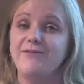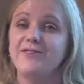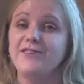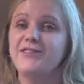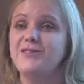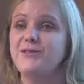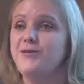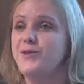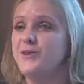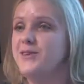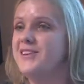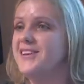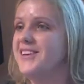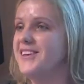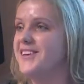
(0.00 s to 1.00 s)
first of
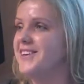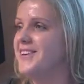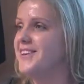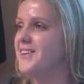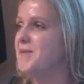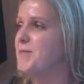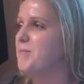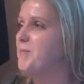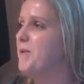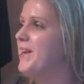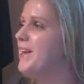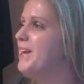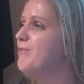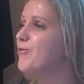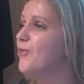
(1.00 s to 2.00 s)
all,
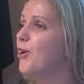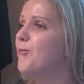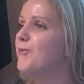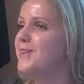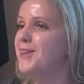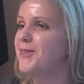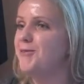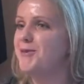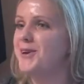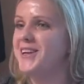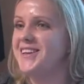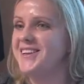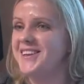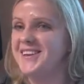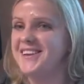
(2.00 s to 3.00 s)
being from
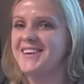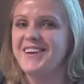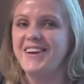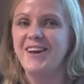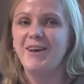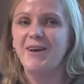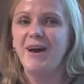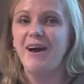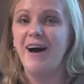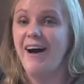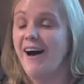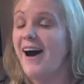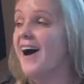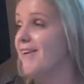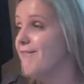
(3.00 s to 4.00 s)
Lithuania,
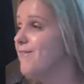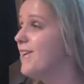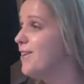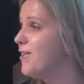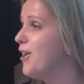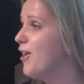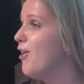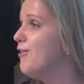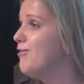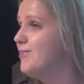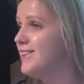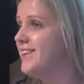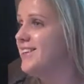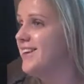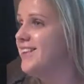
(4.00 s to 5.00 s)
I very
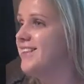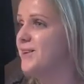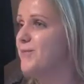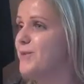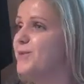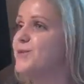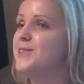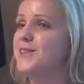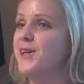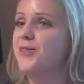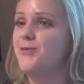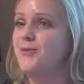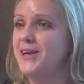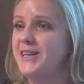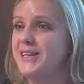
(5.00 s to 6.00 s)
often, and I think most
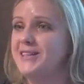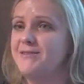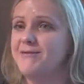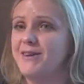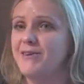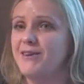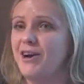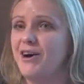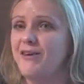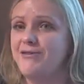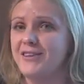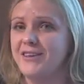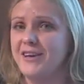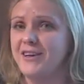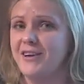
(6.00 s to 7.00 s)
Lithuanians very
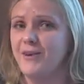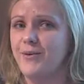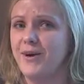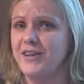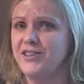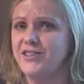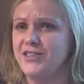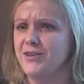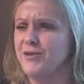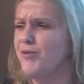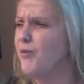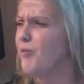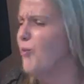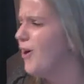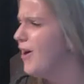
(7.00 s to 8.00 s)
often, get a question:
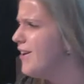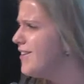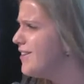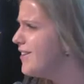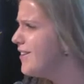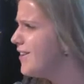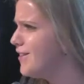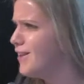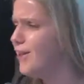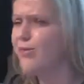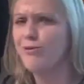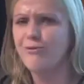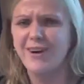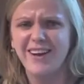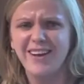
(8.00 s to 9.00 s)
what?
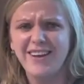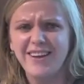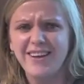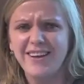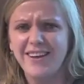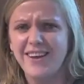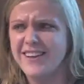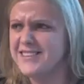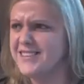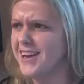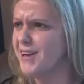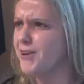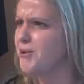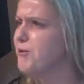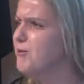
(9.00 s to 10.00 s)
Lithuania? Is
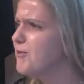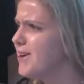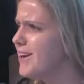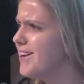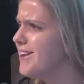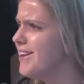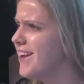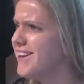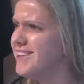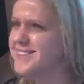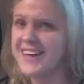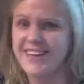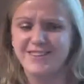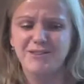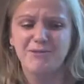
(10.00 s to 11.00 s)
that Ukraine? Is
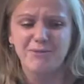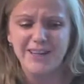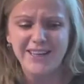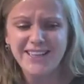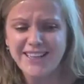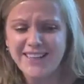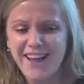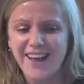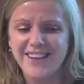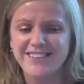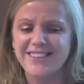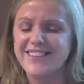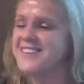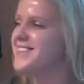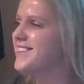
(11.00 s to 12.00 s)
that Sweden? As
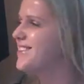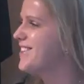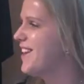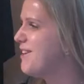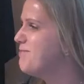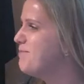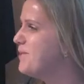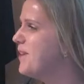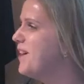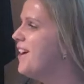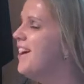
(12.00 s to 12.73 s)
in this example,